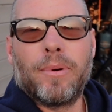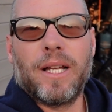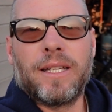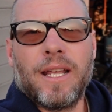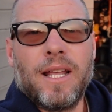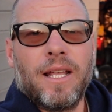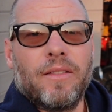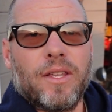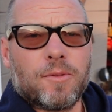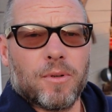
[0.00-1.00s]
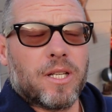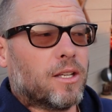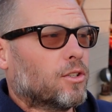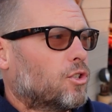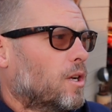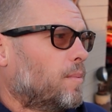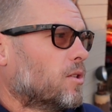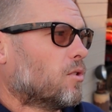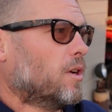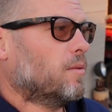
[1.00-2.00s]
But this particular trip
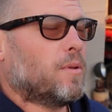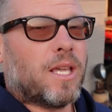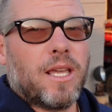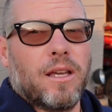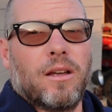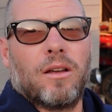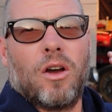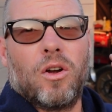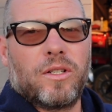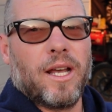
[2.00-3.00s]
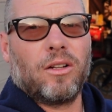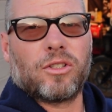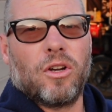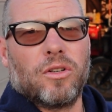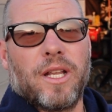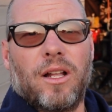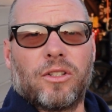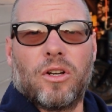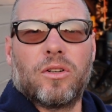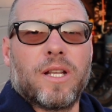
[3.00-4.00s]
is going to be hotel to hotel
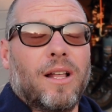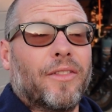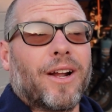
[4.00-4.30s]
to hotel.